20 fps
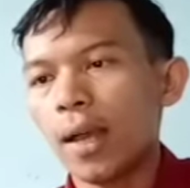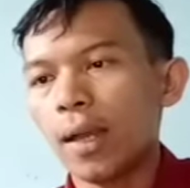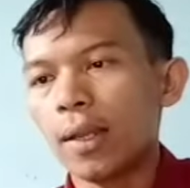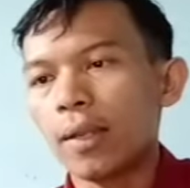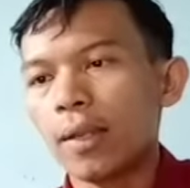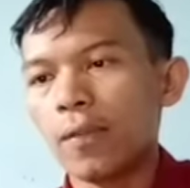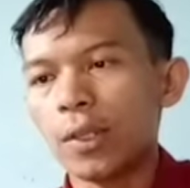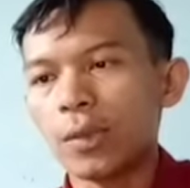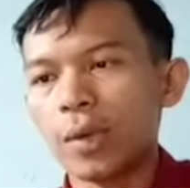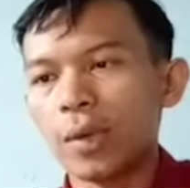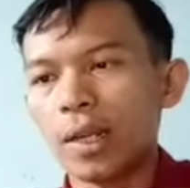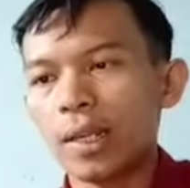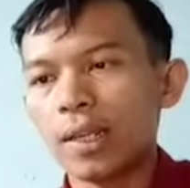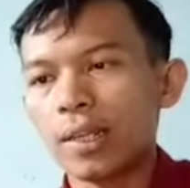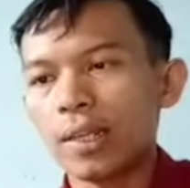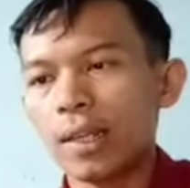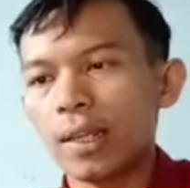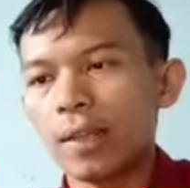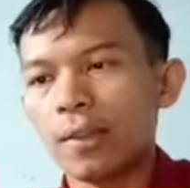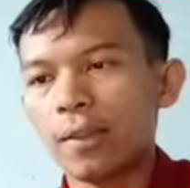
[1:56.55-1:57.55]
The first one is
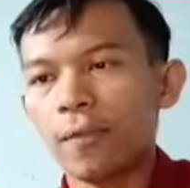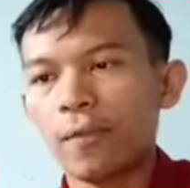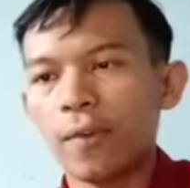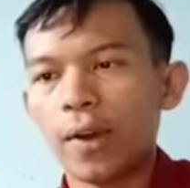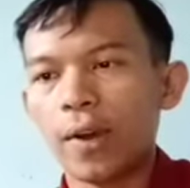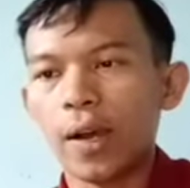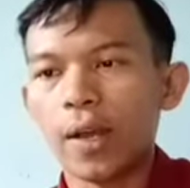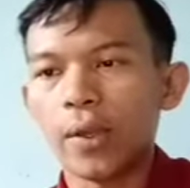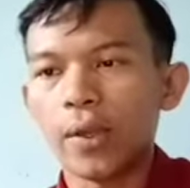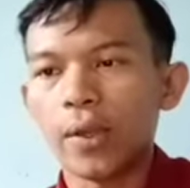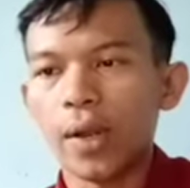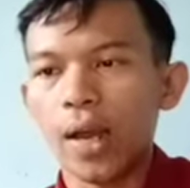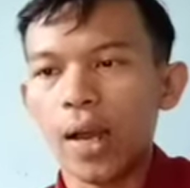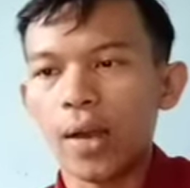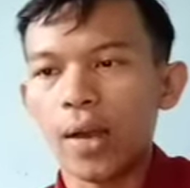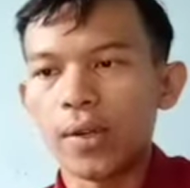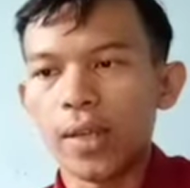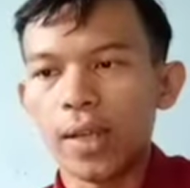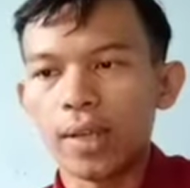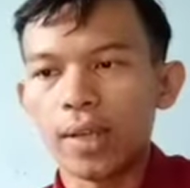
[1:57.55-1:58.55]
identify your
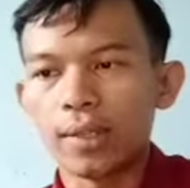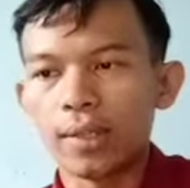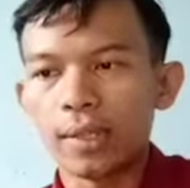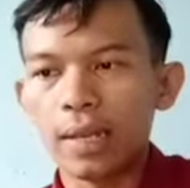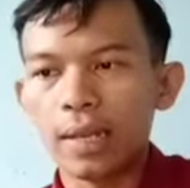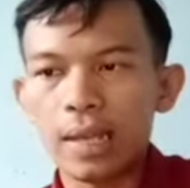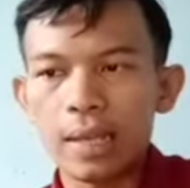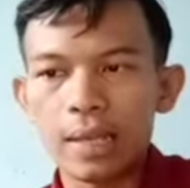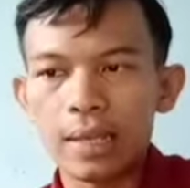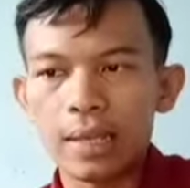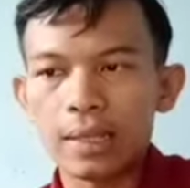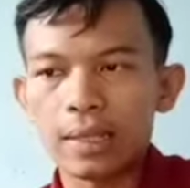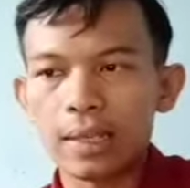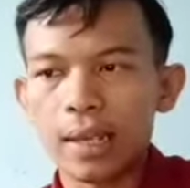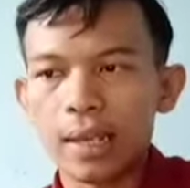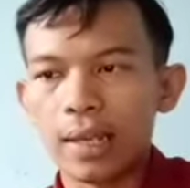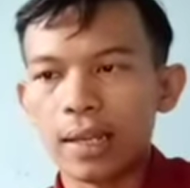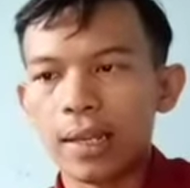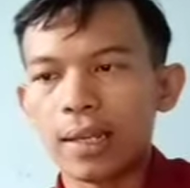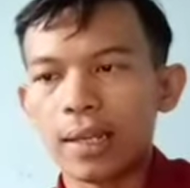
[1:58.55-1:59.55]
audience needs
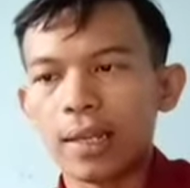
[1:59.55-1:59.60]
and then